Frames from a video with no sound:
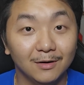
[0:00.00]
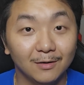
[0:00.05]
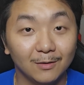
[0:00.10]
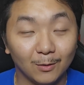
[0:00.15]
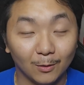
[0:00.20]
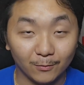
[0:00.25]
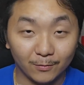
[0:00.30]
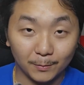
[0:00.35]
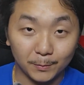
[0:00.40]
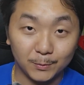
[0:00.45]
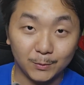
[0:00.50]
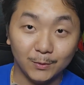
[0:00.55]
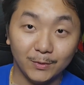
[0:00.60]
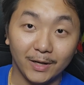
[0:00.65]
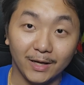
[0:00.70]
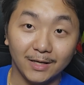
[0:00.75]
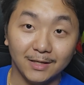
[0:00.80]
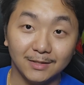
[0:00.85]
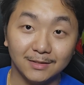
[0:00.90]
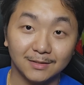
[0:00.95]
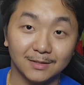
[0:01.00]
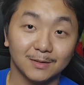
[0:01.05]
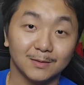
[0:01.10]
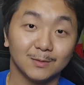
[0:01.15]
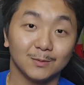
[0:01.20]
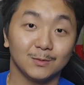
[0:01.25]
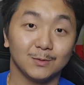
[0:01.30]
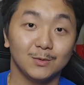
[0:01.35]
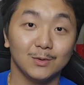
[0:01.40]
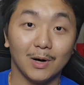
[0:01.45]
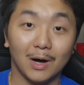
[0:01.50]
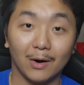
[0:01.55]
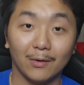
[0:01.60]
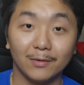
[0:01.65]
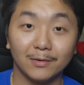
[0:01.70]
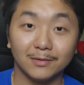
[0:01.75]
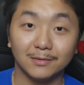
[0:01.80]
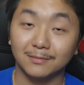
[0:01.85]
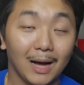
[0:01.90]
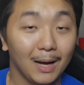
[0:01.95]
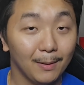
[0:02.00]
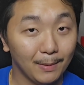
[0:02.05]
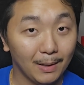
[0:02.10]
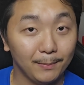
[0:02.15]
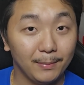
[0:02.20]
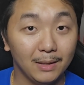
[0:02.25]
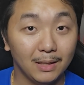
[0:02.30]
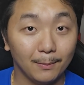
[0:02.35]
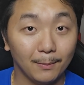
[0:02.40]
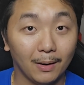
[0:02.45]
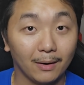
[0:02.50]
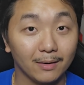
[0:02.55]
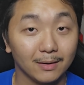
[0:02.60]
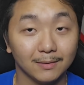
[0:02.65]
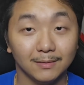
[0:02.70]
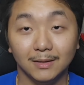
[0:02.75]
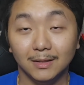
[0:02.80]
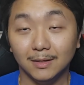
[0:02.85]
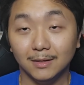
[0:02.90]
going from two days just to two hours, I'm happy about it.